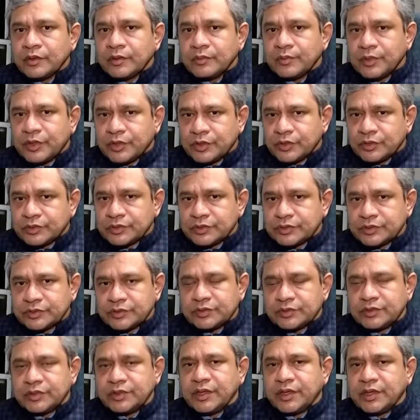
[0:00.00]
because
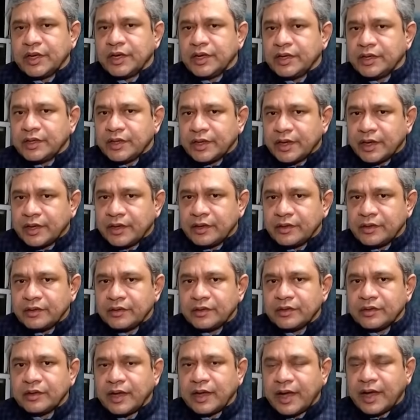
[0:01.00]
AI can
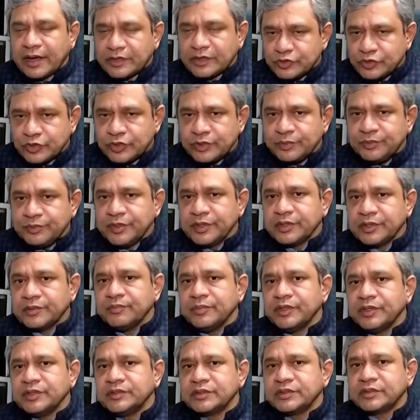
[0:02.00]
actually be a
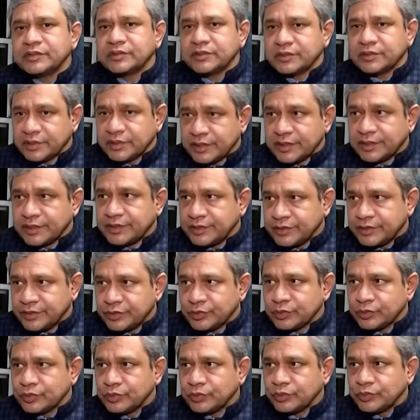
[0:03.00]
major threat
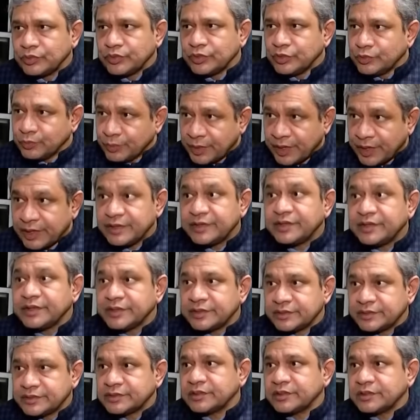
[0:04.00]
to humanity
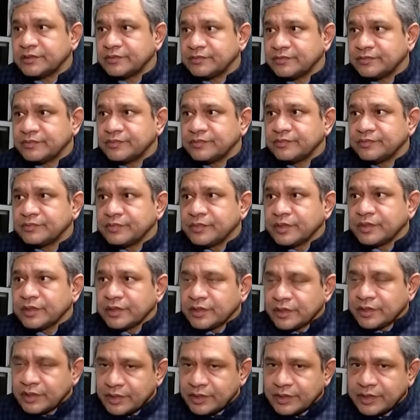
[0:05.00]
itself.
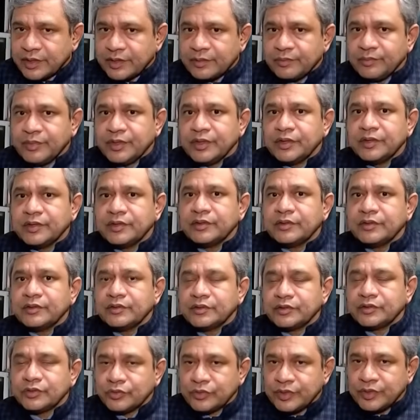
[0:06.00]
It can be a,
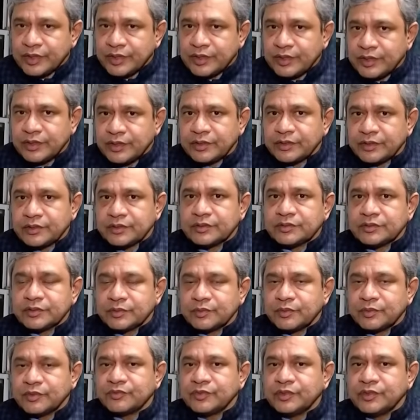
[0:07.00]
today,
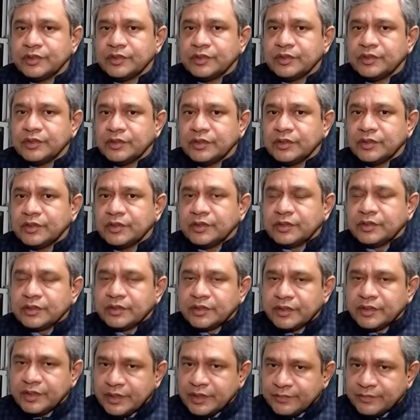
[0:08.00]
some of the
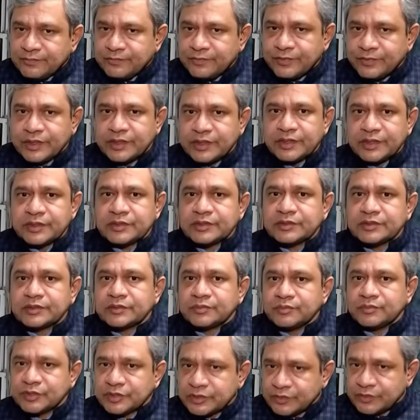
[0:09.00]
deep fakes,
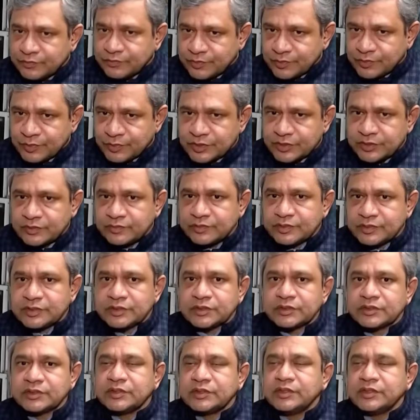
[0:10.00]
misinformation which
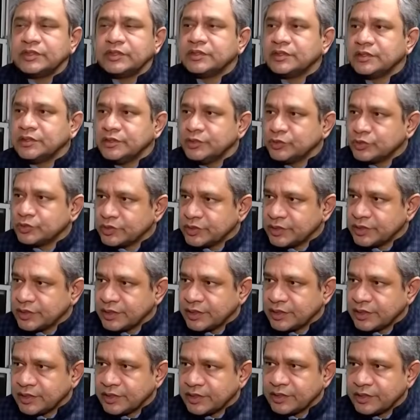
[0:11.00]
is created using
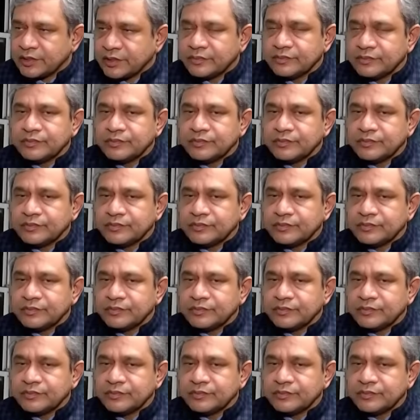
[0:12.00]
AI,